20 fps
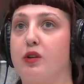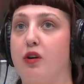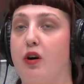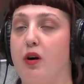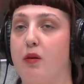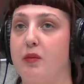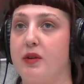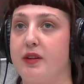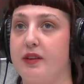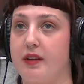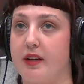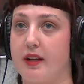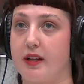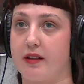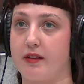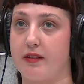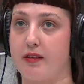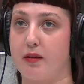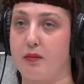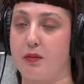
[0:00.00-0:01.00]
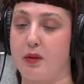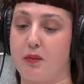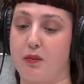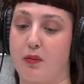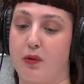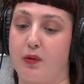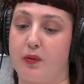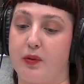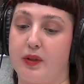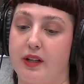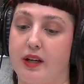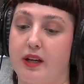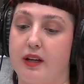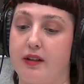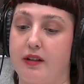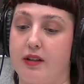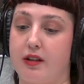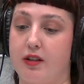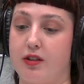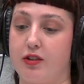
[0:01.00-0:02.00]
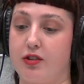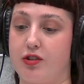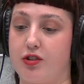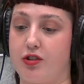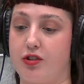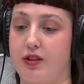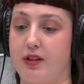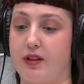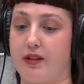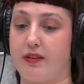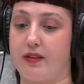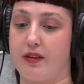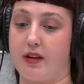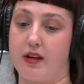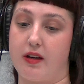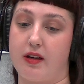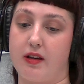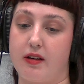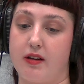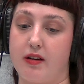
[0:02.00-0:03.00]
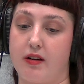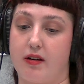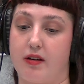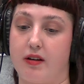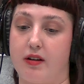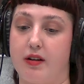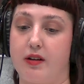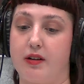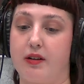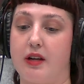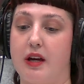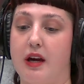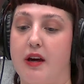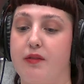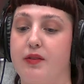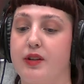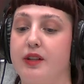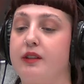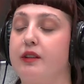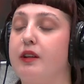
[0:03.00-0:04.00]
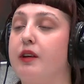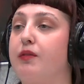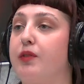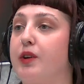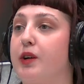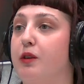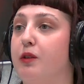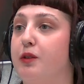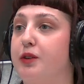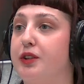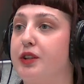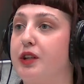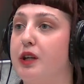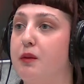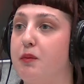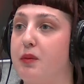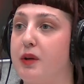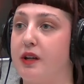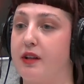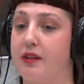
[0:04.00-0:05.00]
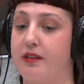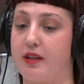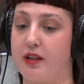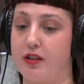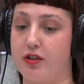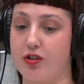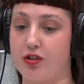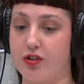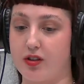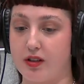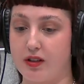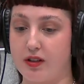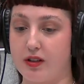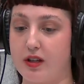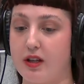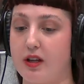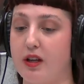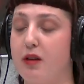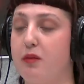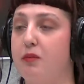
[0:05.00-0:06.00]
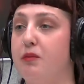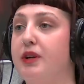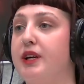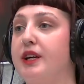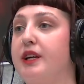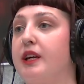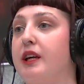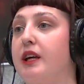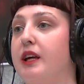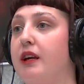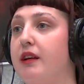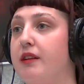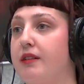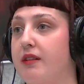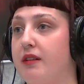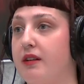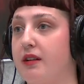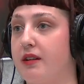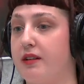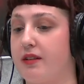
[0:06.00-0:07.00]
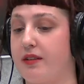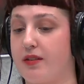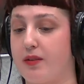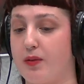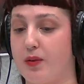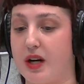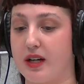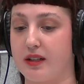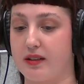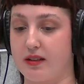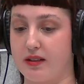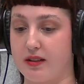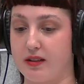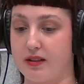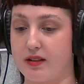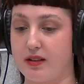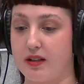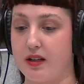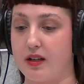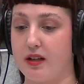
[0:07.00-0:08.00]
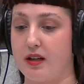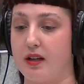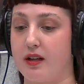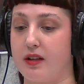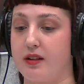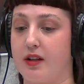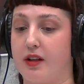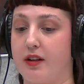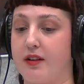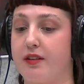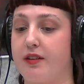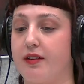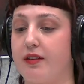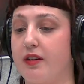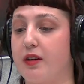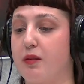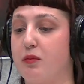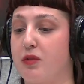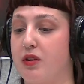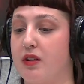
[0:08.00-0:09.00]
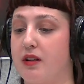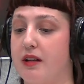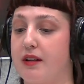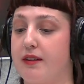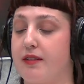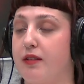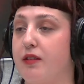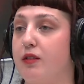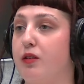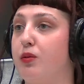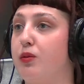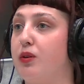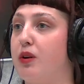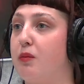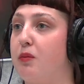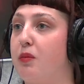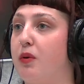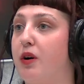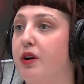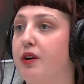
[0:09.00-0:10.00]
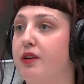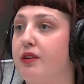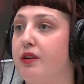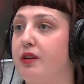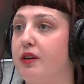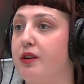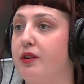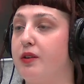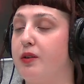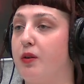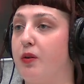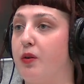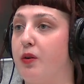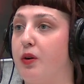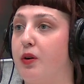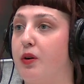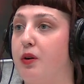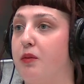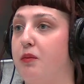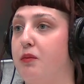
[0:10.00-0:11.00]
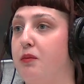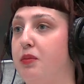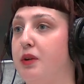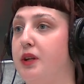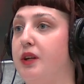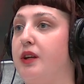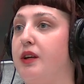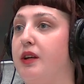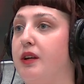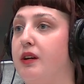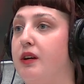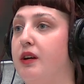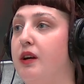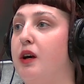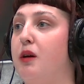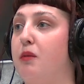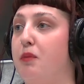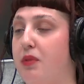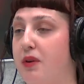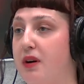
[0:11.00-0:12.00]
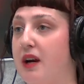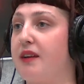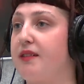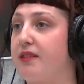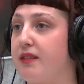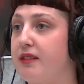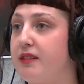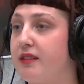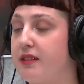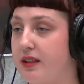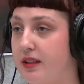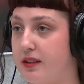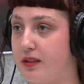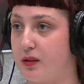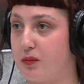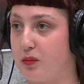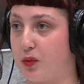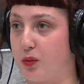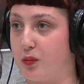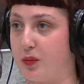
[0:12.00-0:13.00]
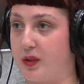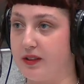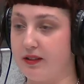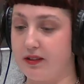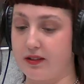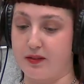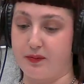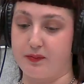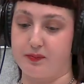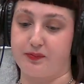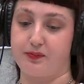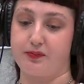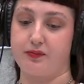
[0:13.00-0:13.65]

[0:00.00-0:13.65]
common things that people with ADHD say are having difficulty keeping attention, being easily distracted, not seem to listen to their partner or be present in the moment.